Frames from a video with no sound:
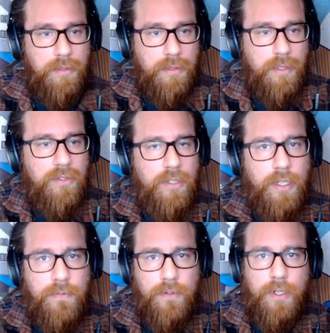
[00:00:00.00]
This
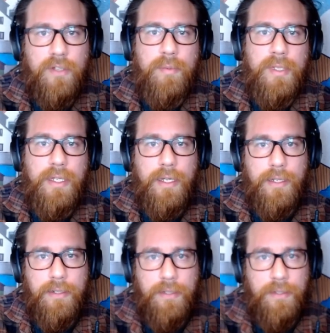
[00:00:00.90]
journey for us
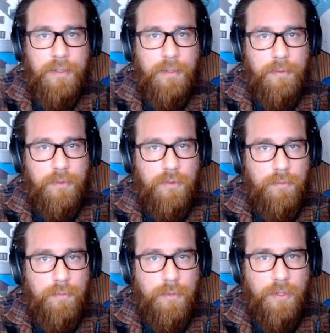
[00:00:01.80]
began
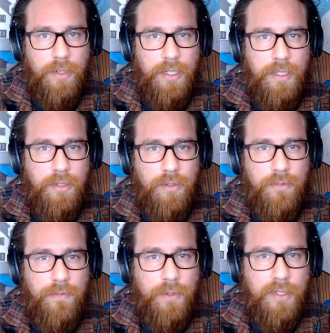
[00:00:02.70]
3 or
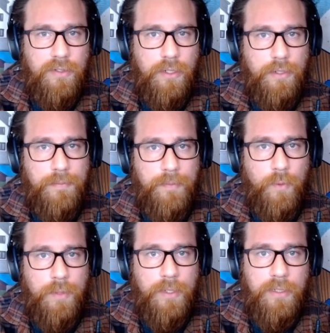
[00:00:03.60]
4 years ago
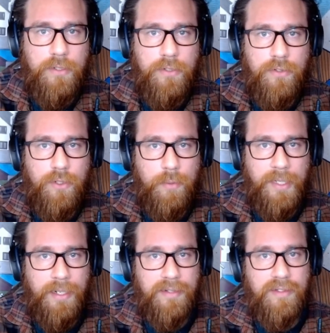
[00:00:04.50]
when we introduced
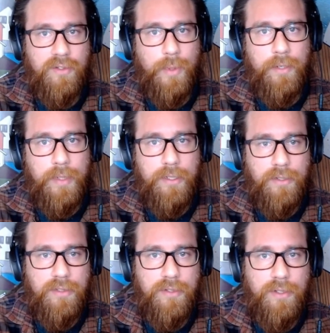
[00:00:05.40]
Kubernetes into our
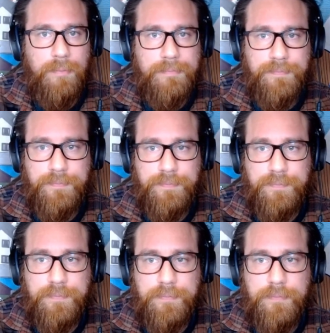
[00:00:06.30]
ecosystem.
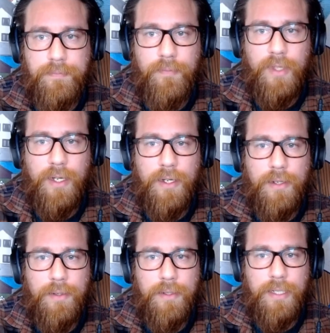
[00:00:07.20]

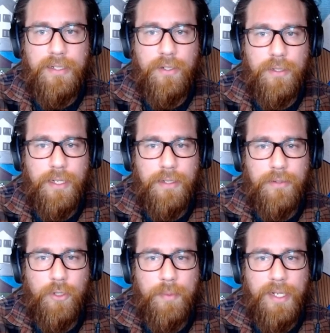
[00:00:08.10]

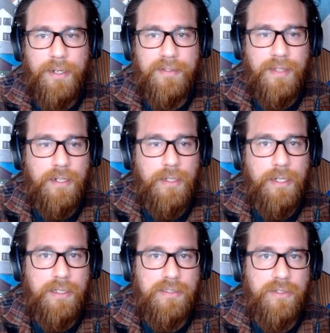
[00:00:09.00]
Kubernetes, that
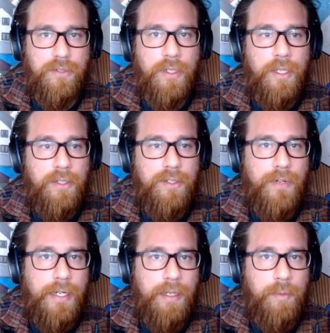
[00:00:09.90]
allowed us to
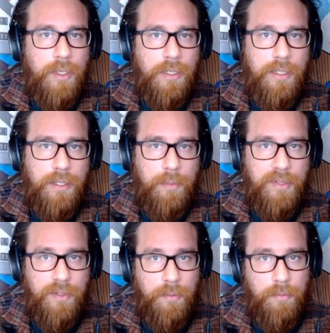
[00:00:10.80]
divide our monolith up
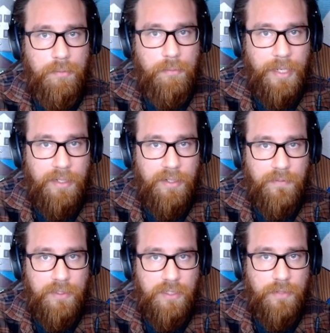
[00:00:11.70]
into many
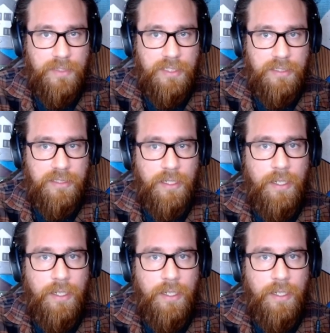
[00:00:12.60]
different services.